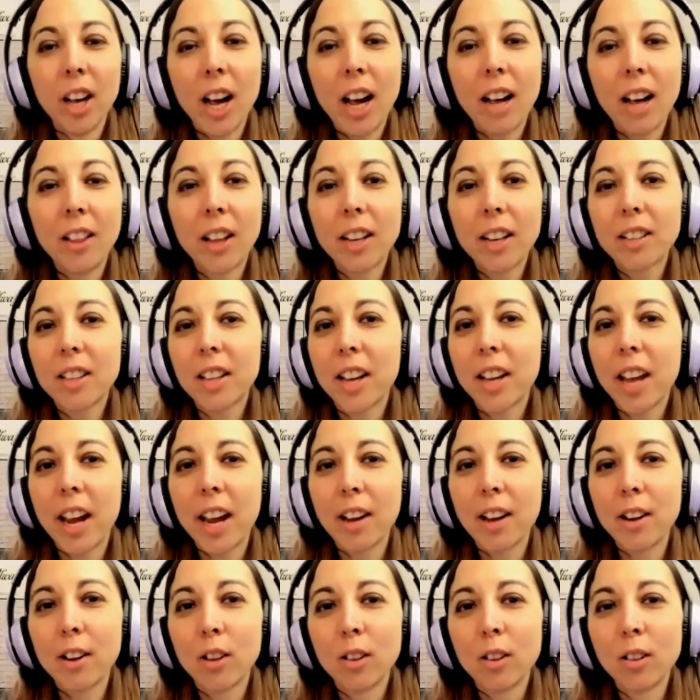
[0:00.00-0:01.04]
I like the
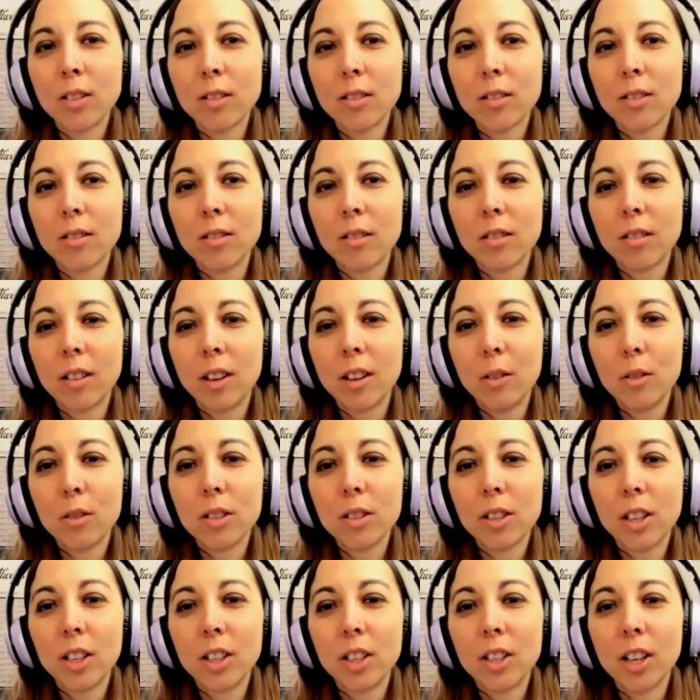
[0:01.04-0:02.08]
candles. It was
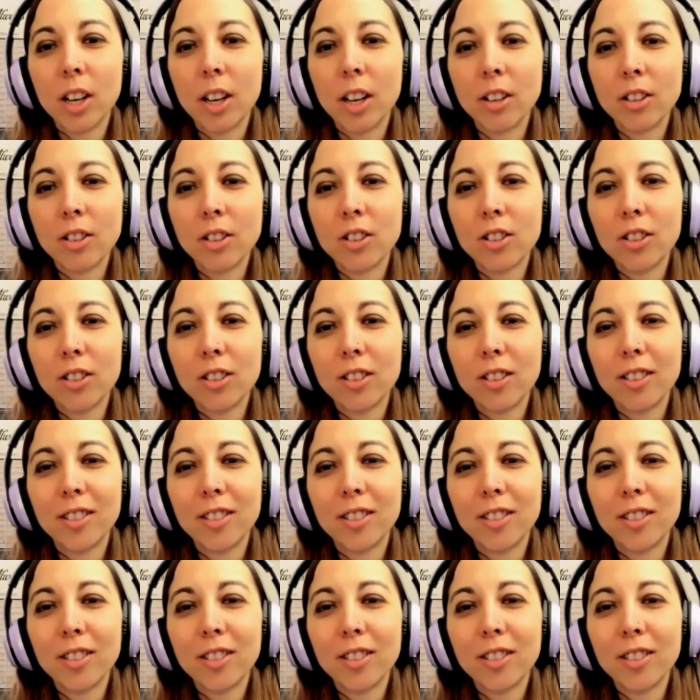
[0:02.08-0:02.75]
a good touch.